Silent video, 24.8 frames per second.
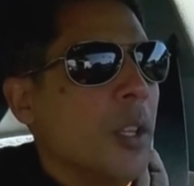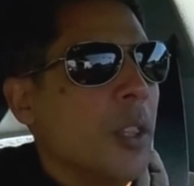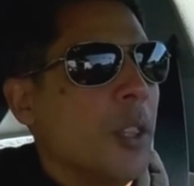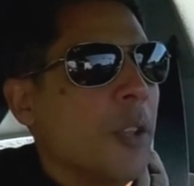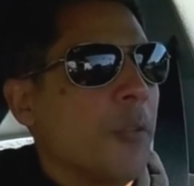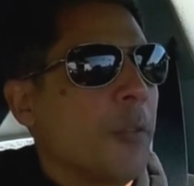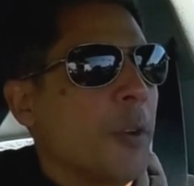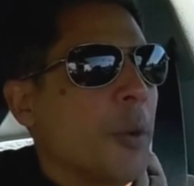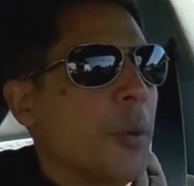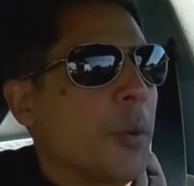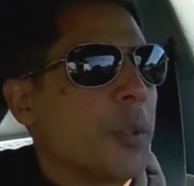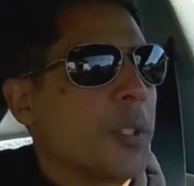
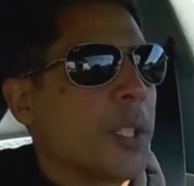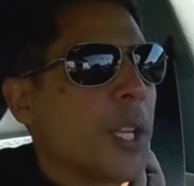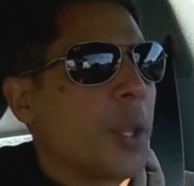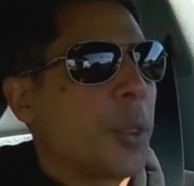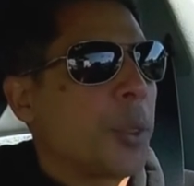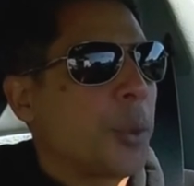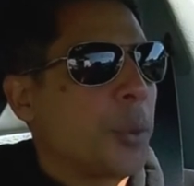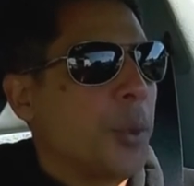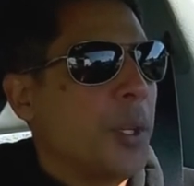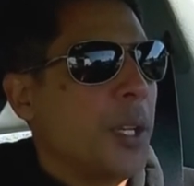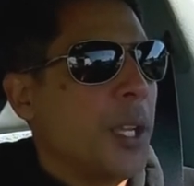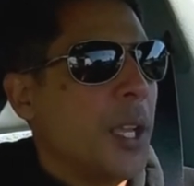the front was
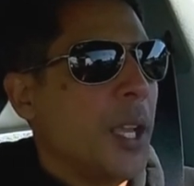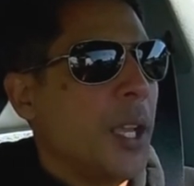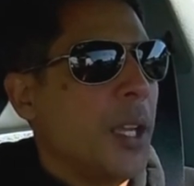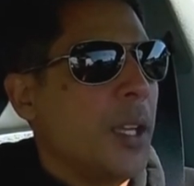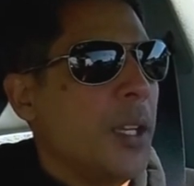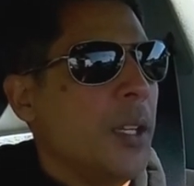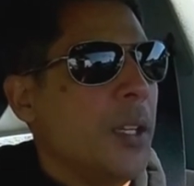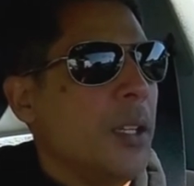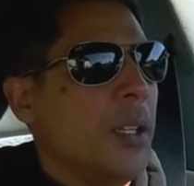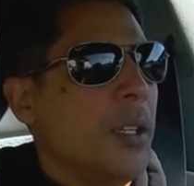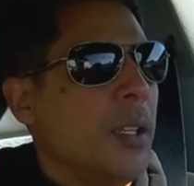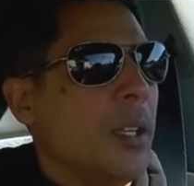at
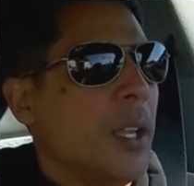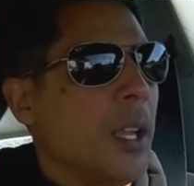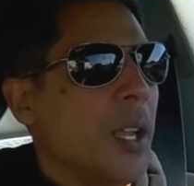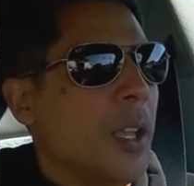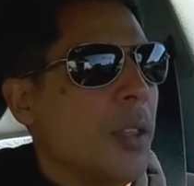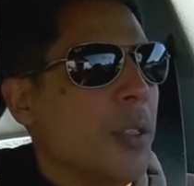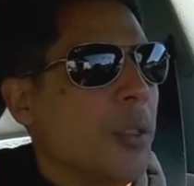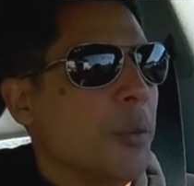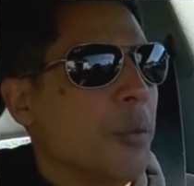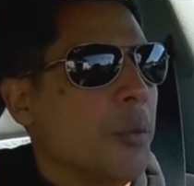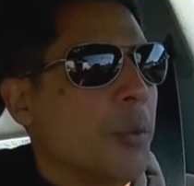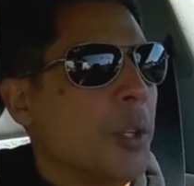380
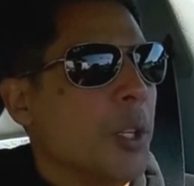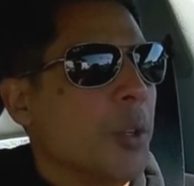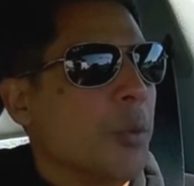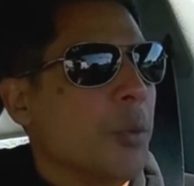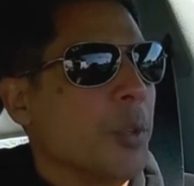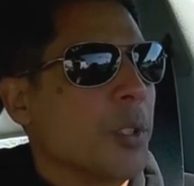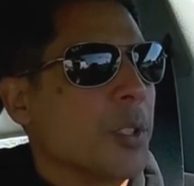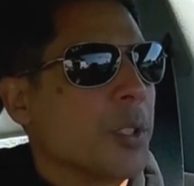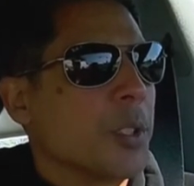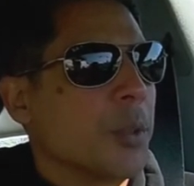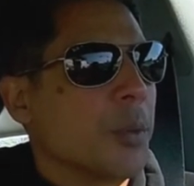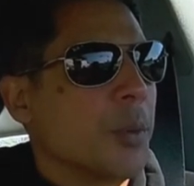and the rear
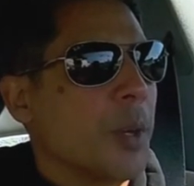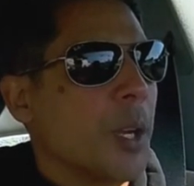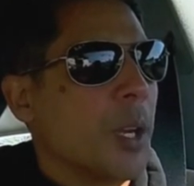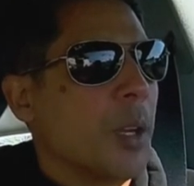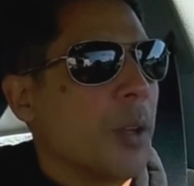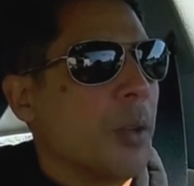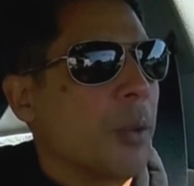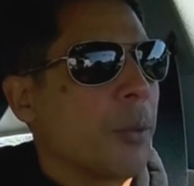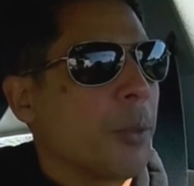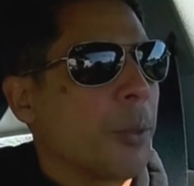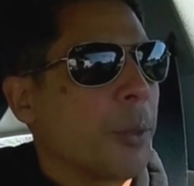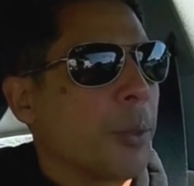was
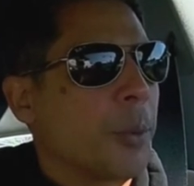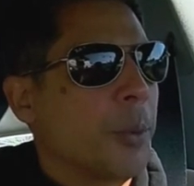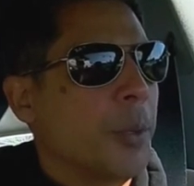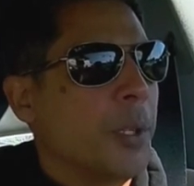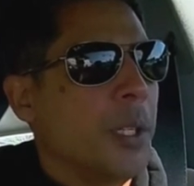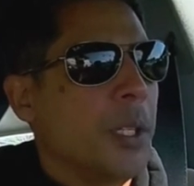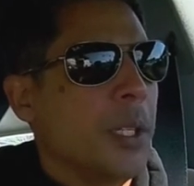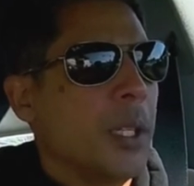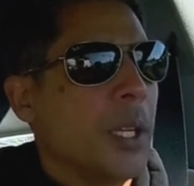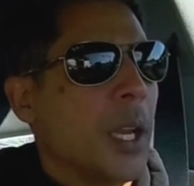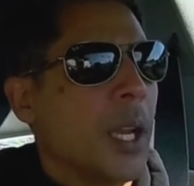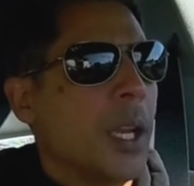around
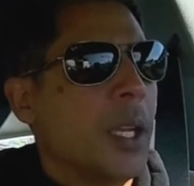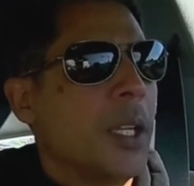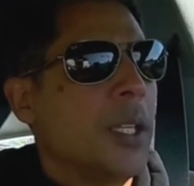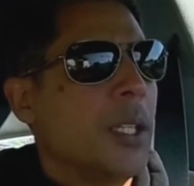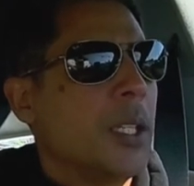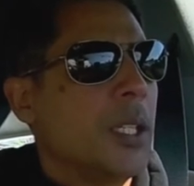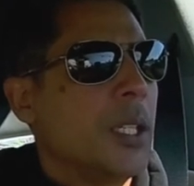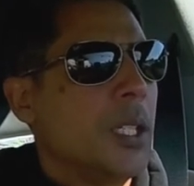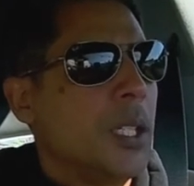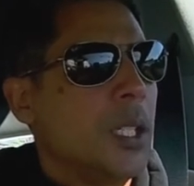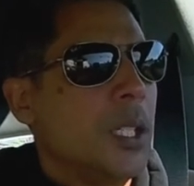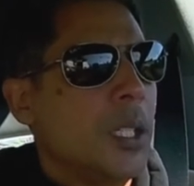
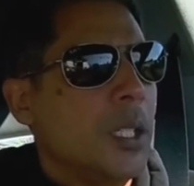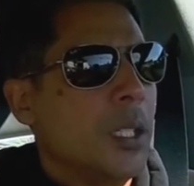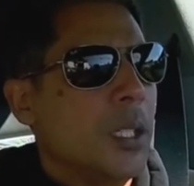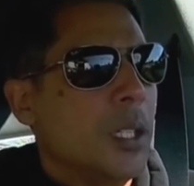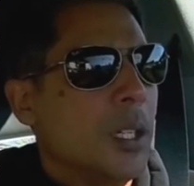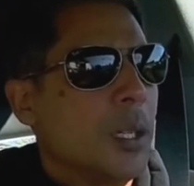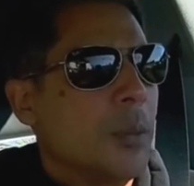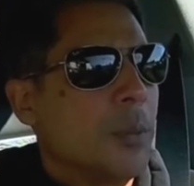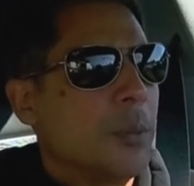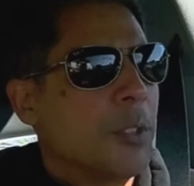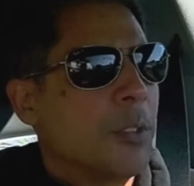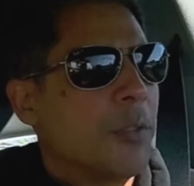390
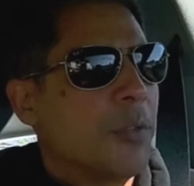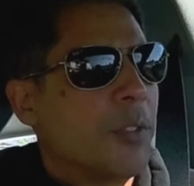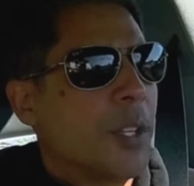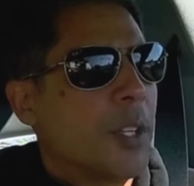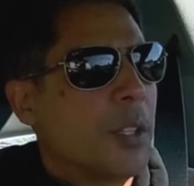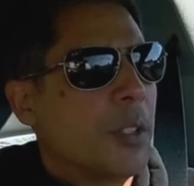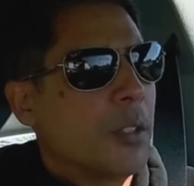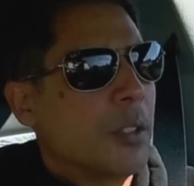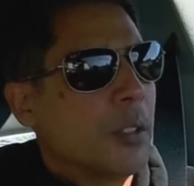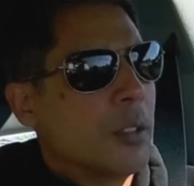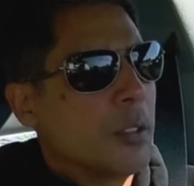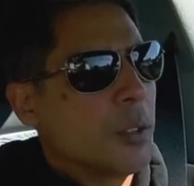hub to
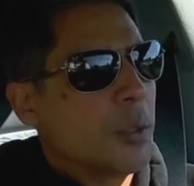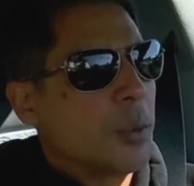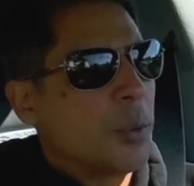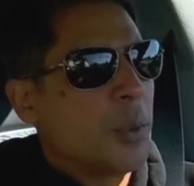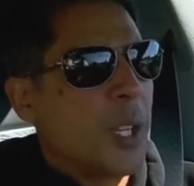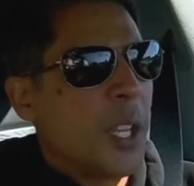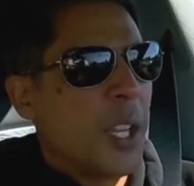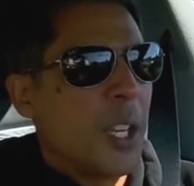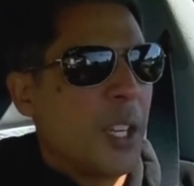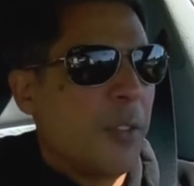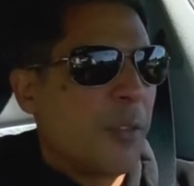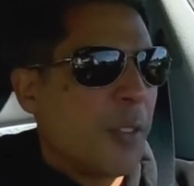fender,
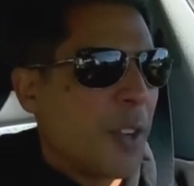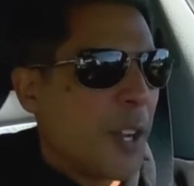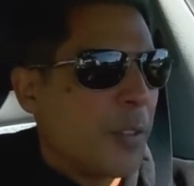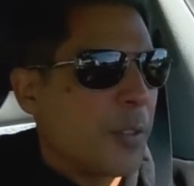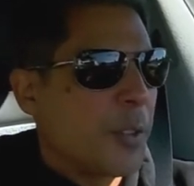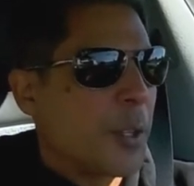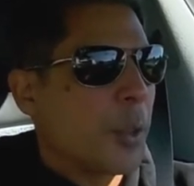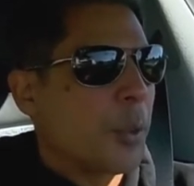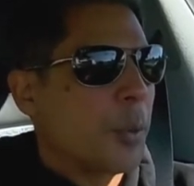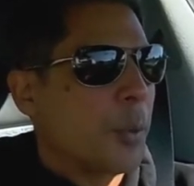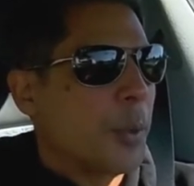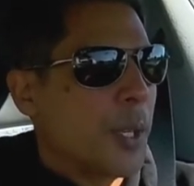385
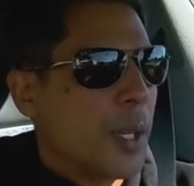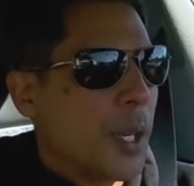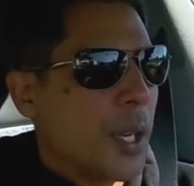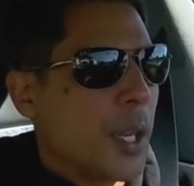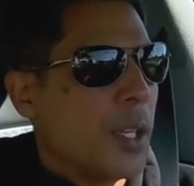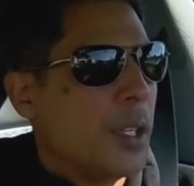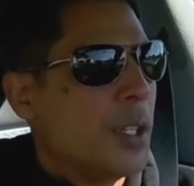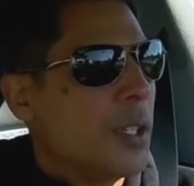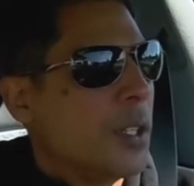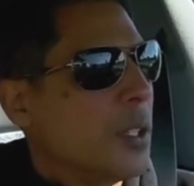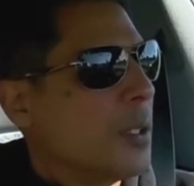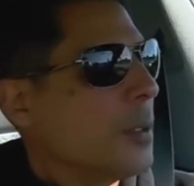to
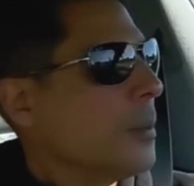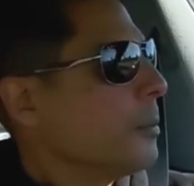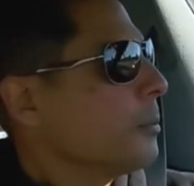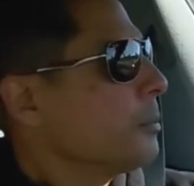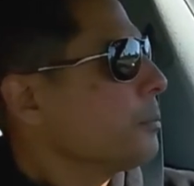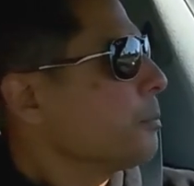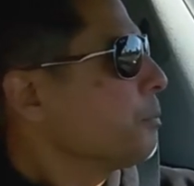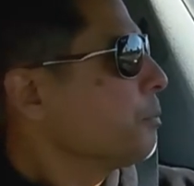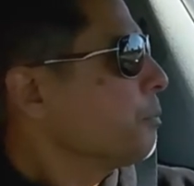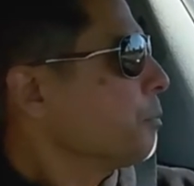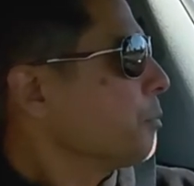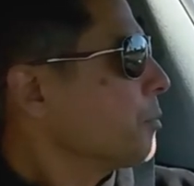390.
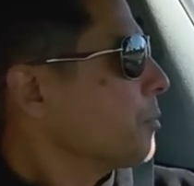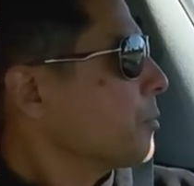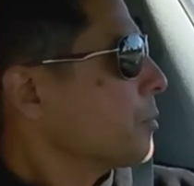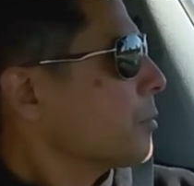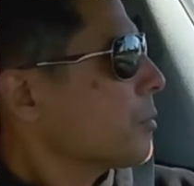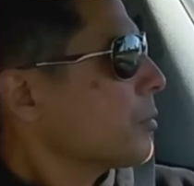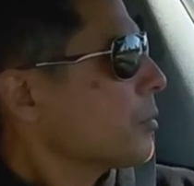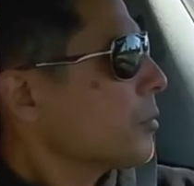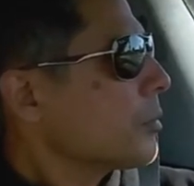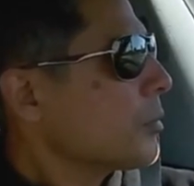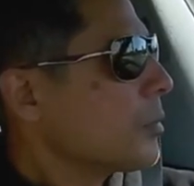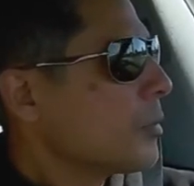
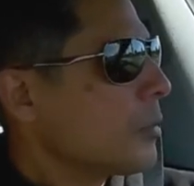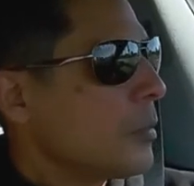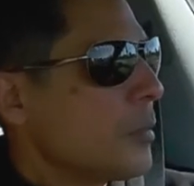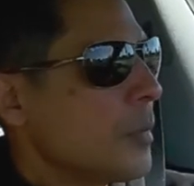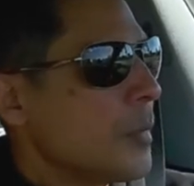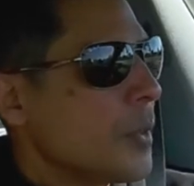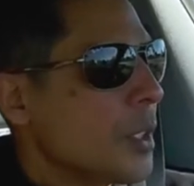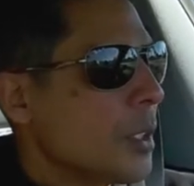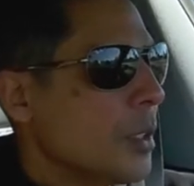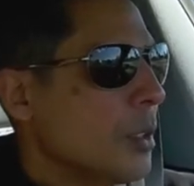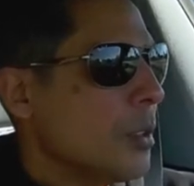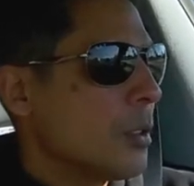
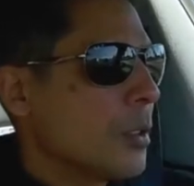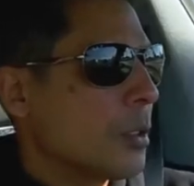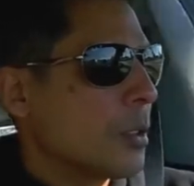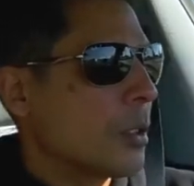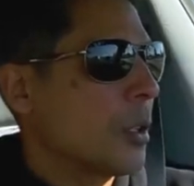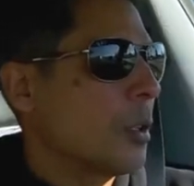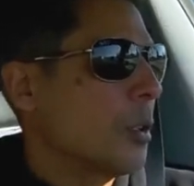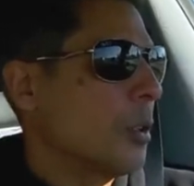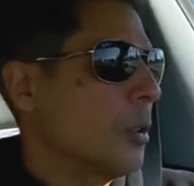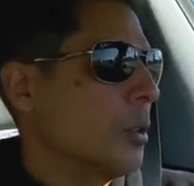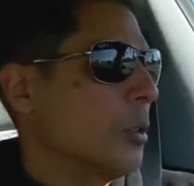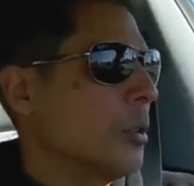
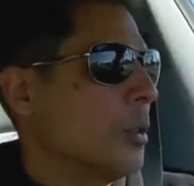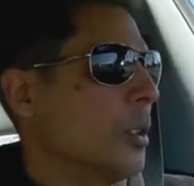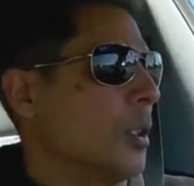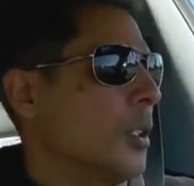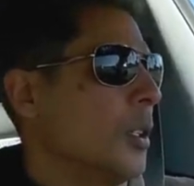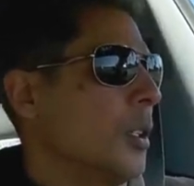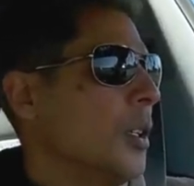So